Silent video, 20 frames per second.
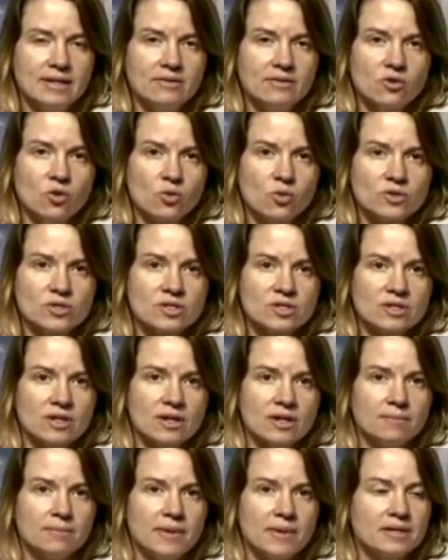And then, of course,
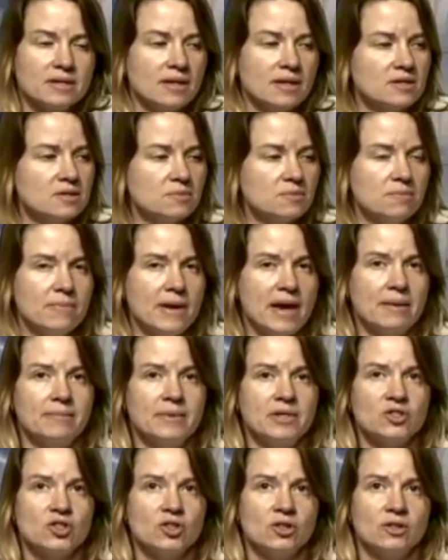as Matt
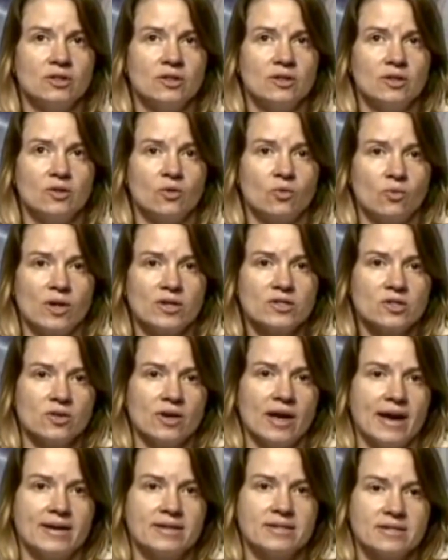mentioned,
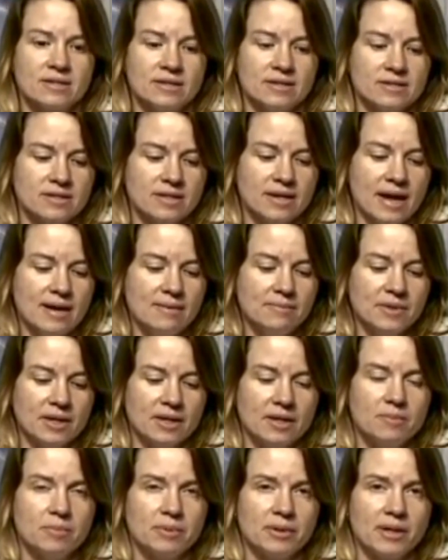Russell has this game
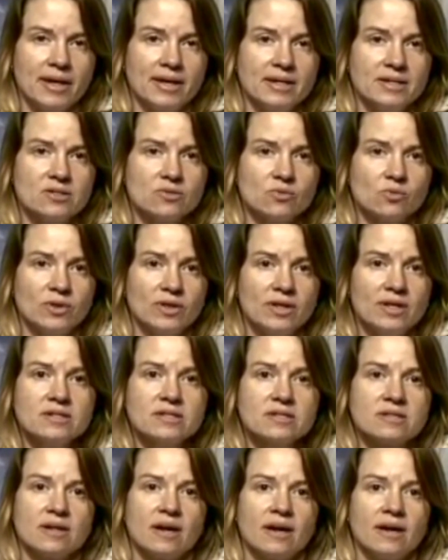that he plays with
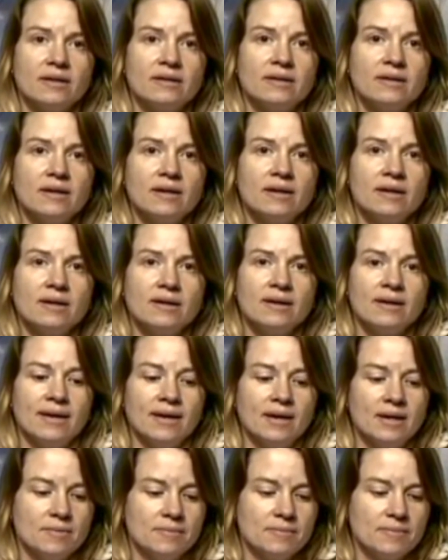his son
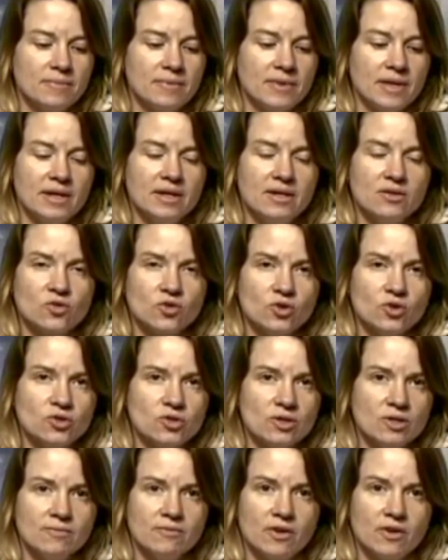that he
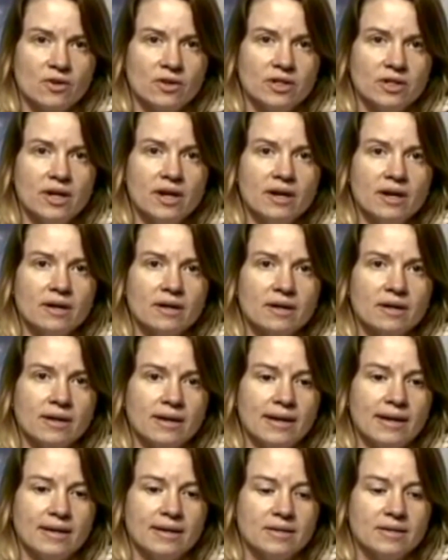introduced to him very young,
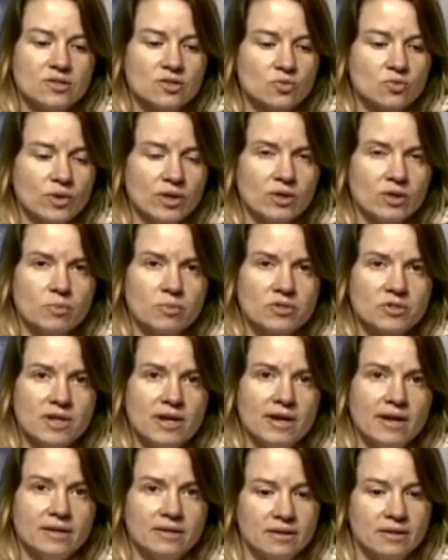and it's real or
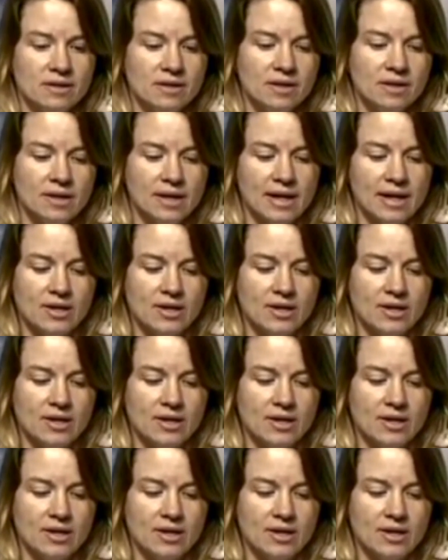pretend.